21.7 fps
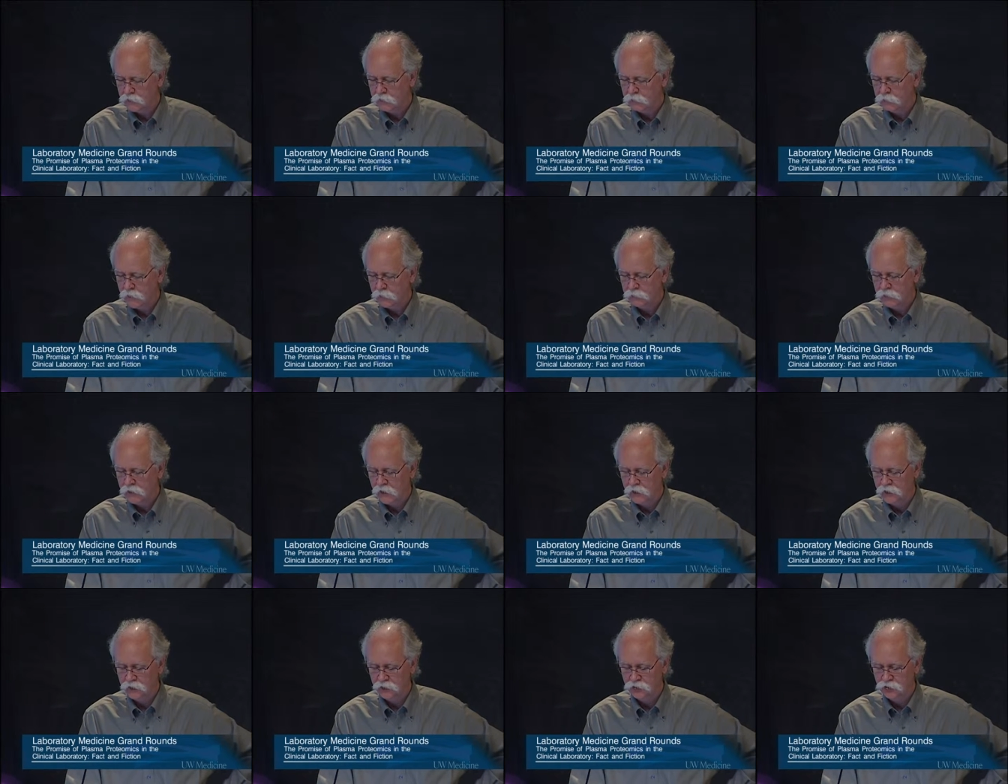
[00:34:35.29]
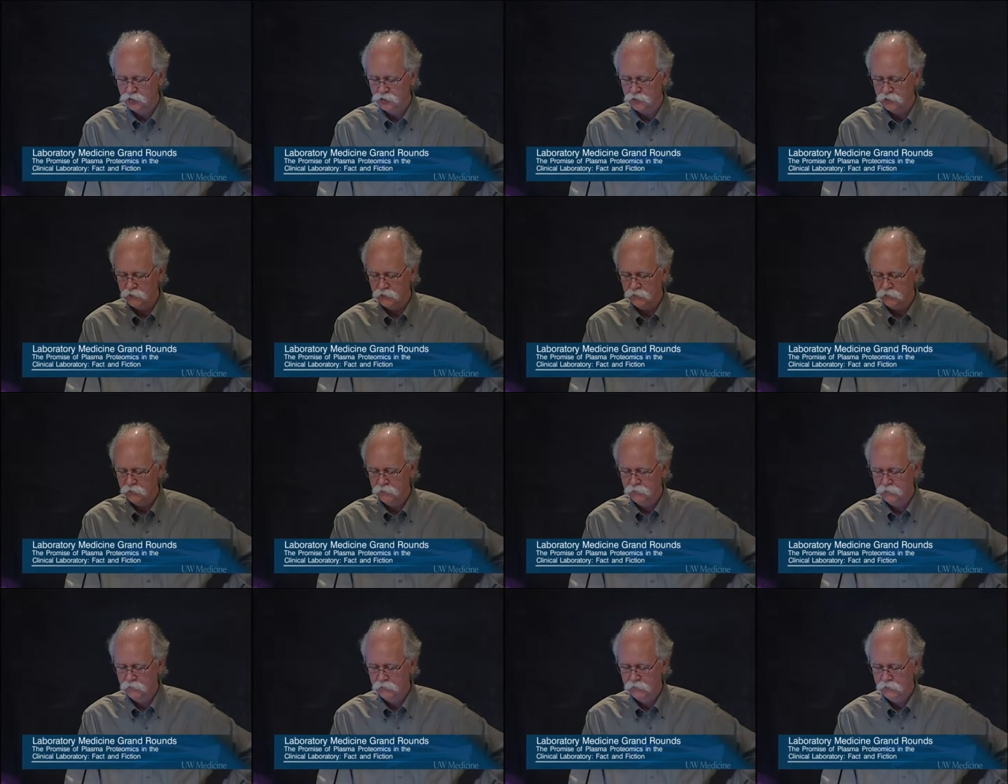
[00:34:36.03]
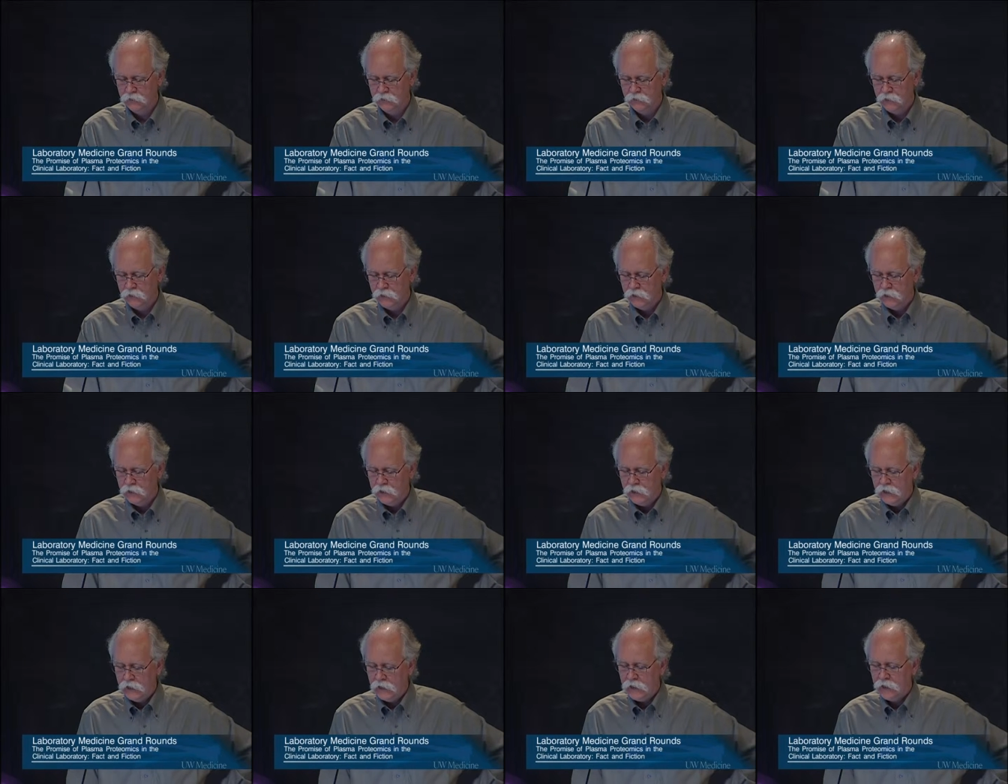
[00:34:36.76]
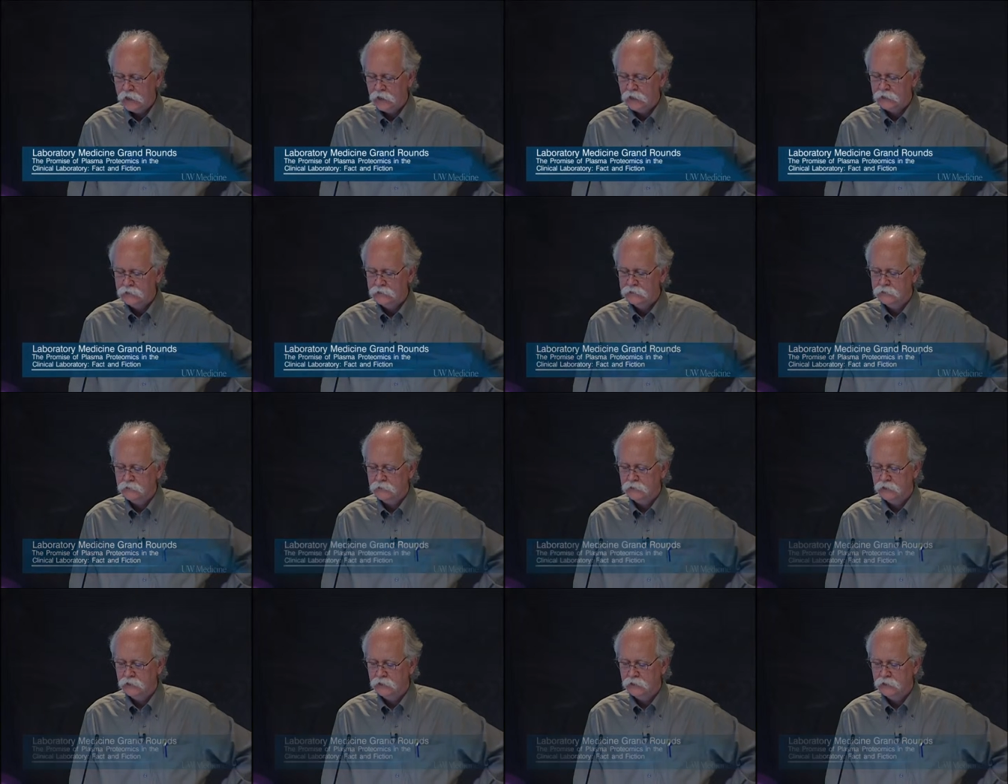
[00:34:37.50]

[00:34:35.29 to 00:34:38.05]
peptide it should. And